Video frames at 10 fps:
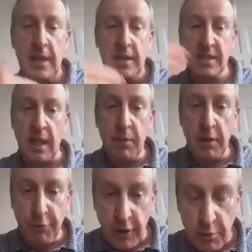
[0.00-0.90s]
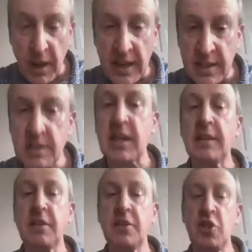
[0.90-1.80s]
semi-feedback
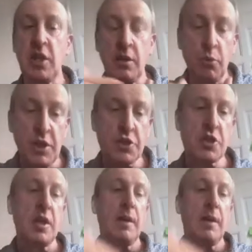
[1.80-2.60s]
strategy in which